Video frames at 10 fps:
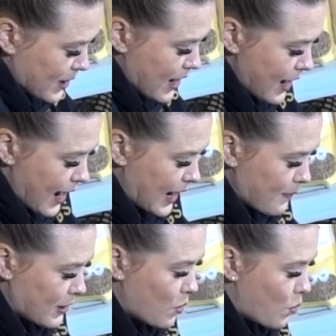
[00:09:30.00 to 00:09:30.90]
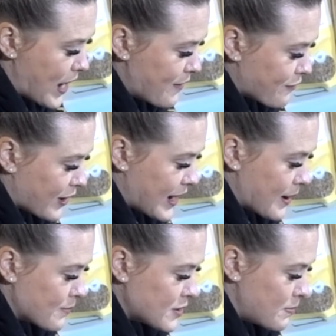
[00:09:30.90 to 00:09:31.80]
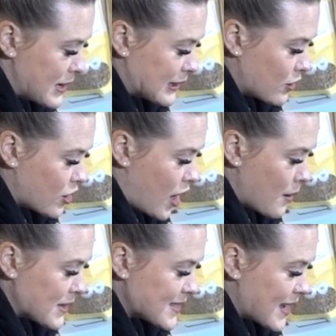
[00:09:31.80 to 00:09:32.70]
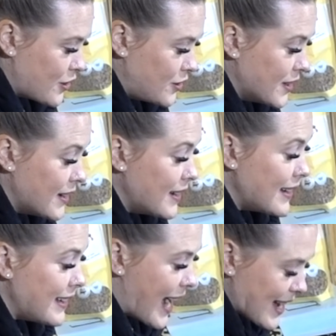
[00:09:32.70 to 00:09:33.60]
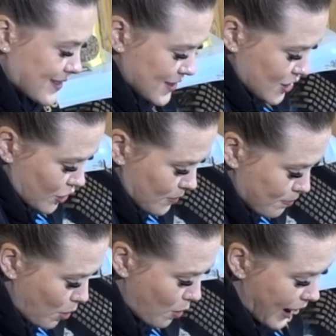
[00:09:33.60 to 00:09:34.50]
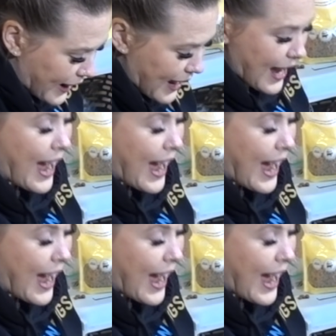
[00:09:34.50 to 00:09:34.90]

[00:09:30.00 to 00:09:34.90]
and I'm gonna wait for him to be a little calm and settled. Yes, good boy. And